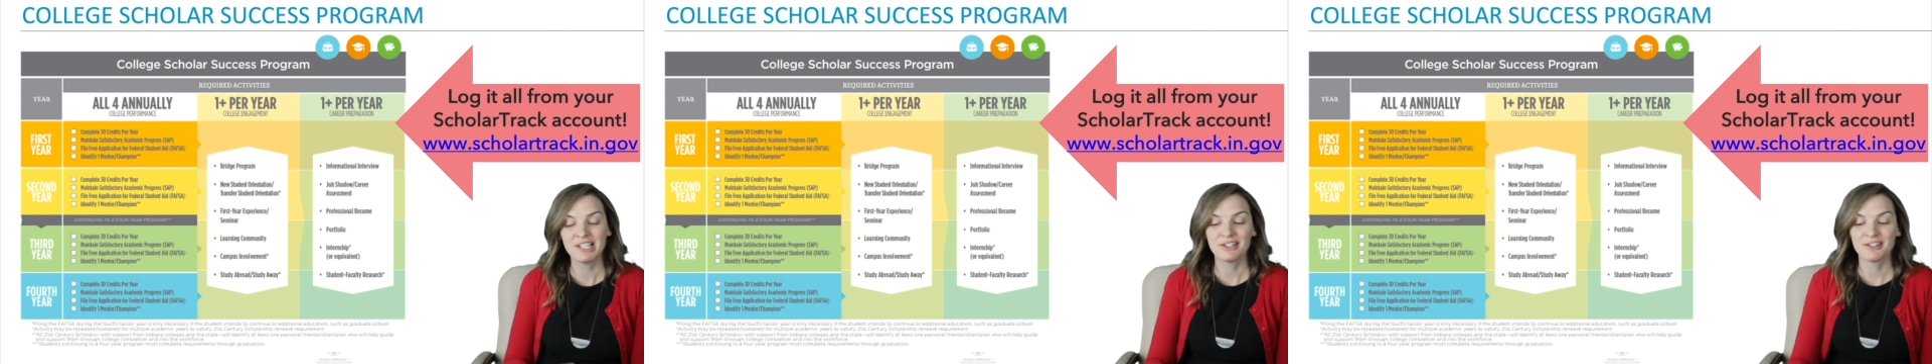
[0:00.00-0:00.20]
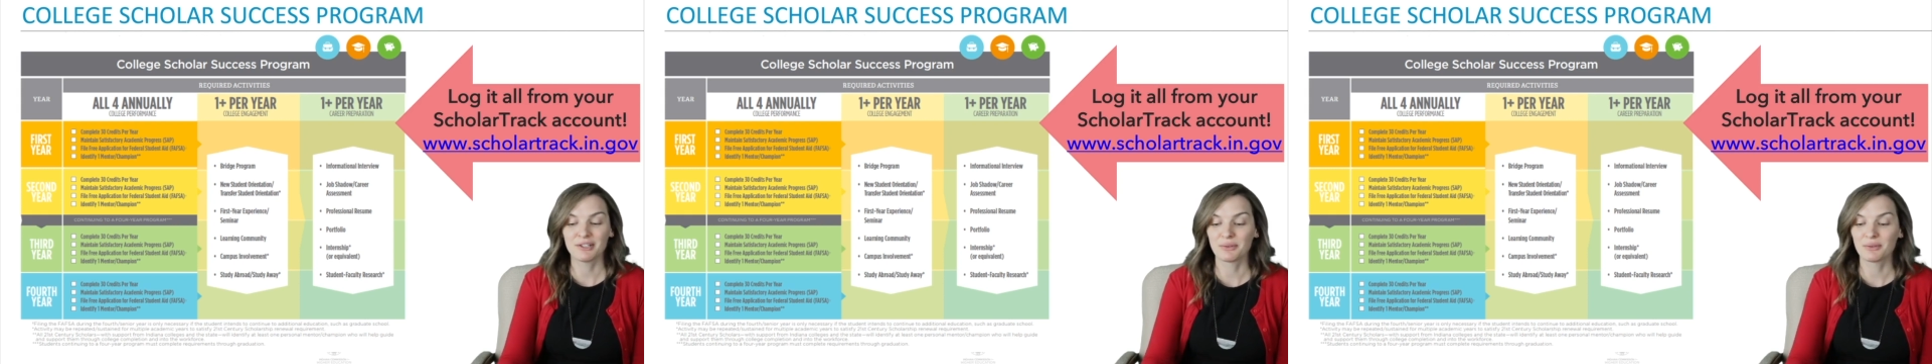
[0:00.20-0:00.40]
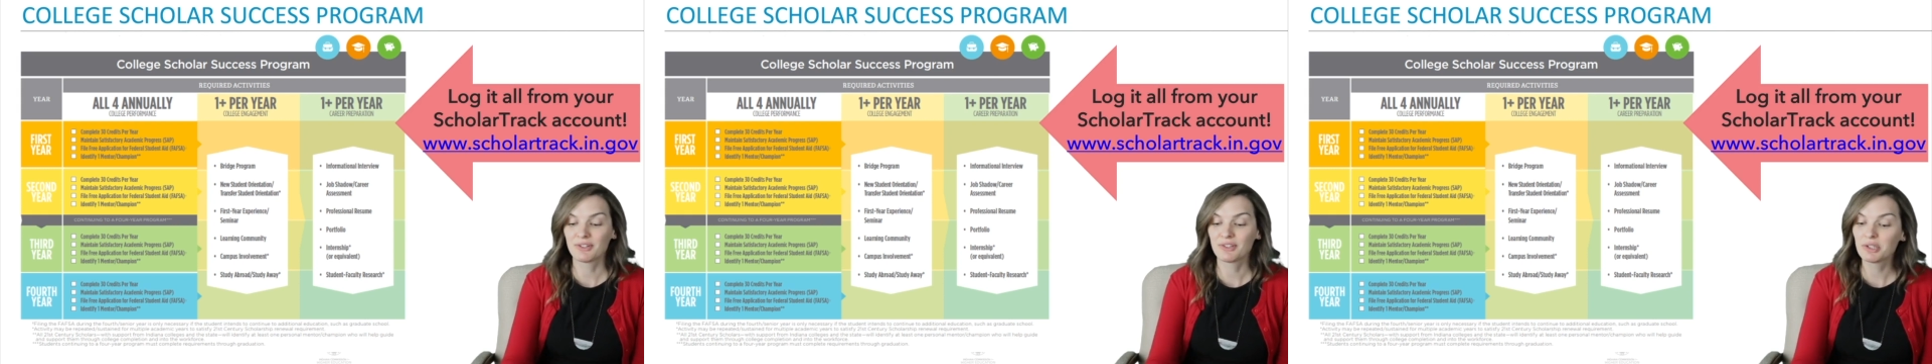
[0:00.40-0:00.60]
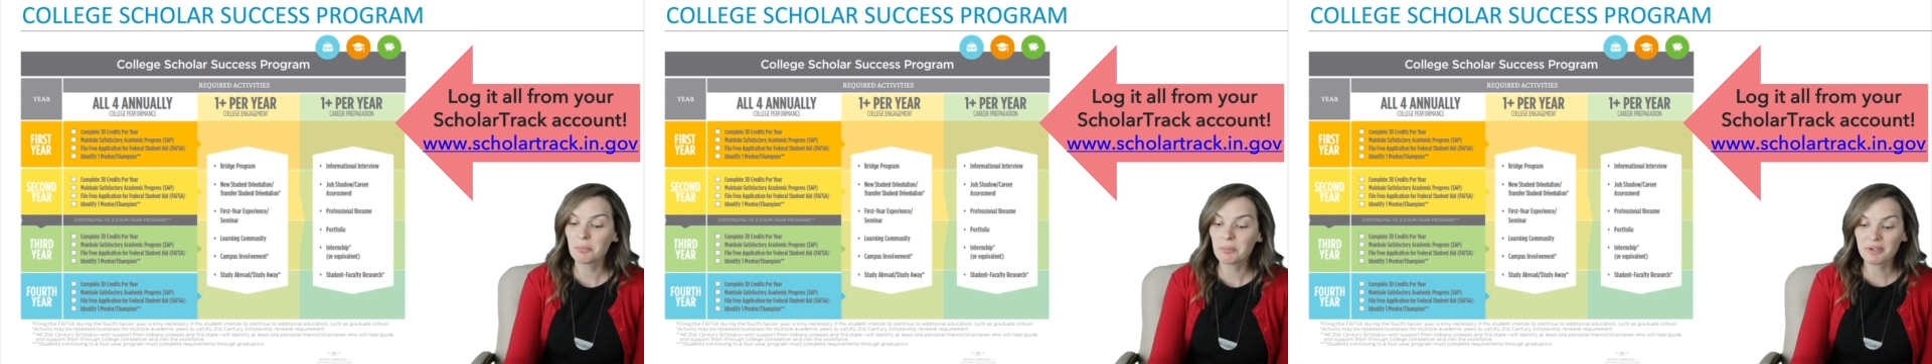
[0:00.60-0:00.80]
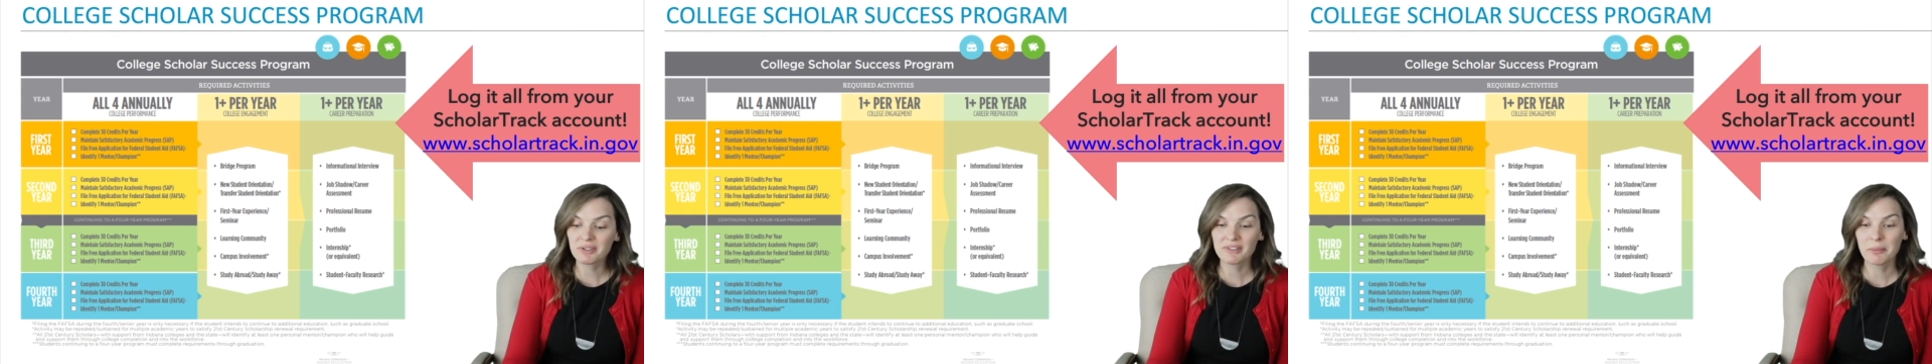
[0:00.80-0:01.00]
So
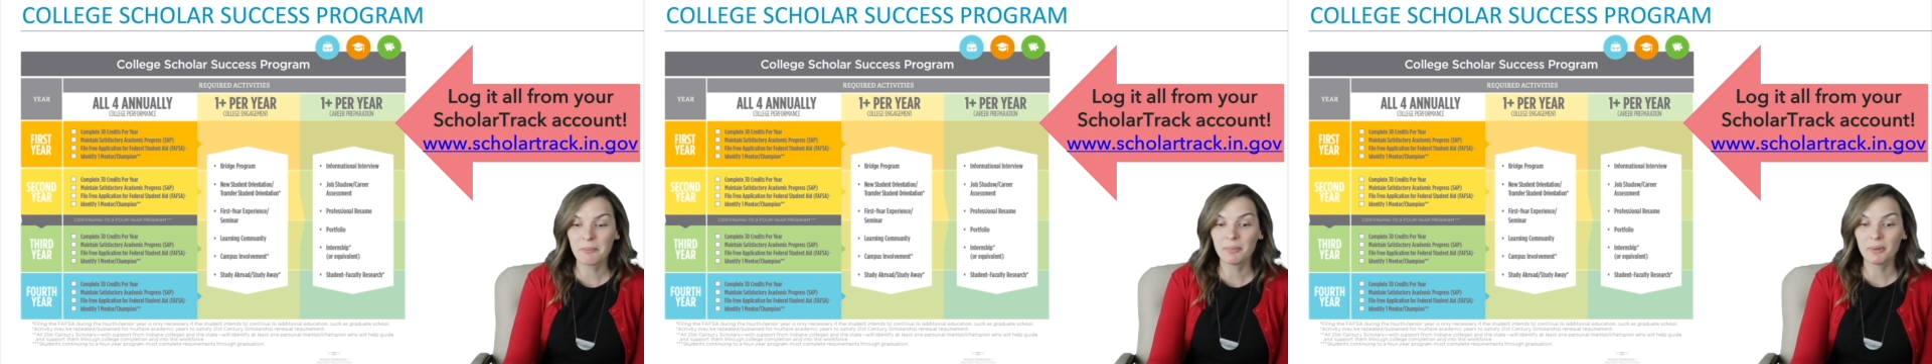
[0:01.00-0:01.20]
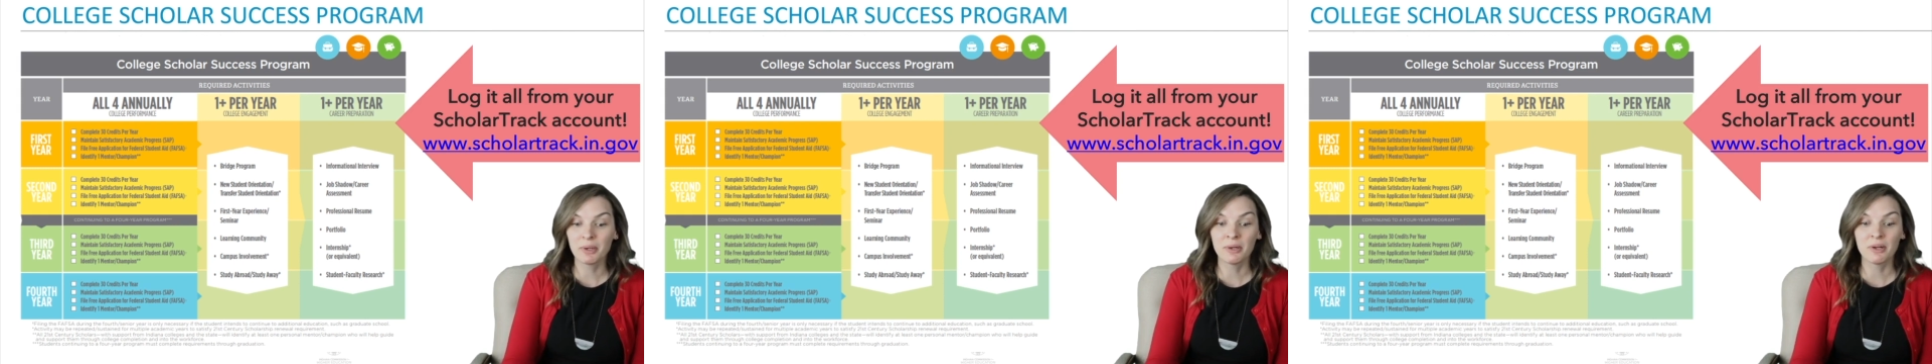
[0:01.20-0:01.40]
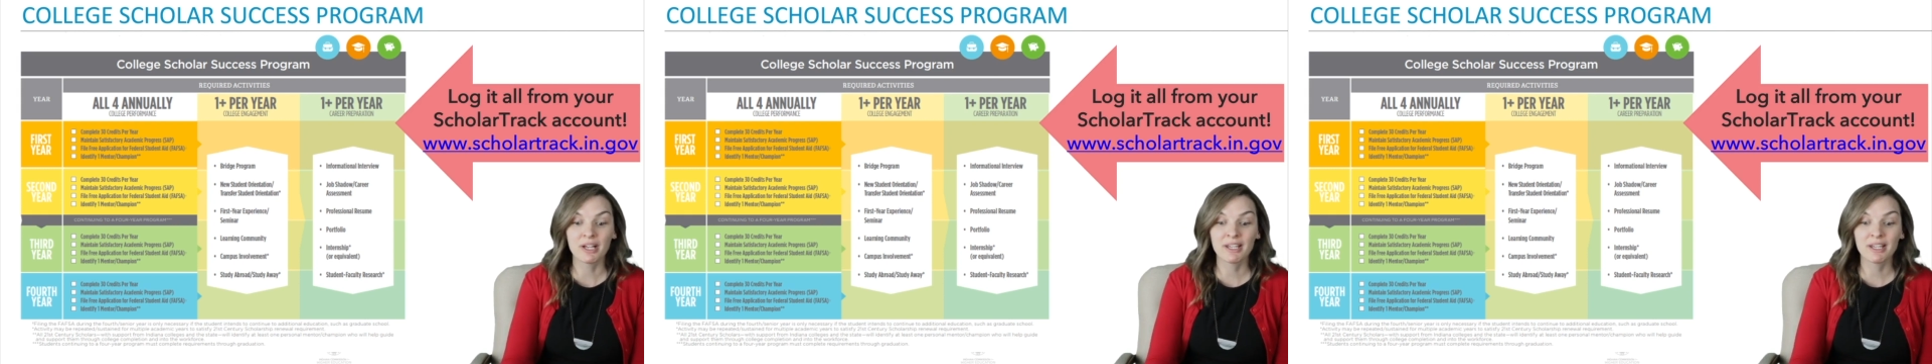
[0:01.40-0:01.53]
super simple.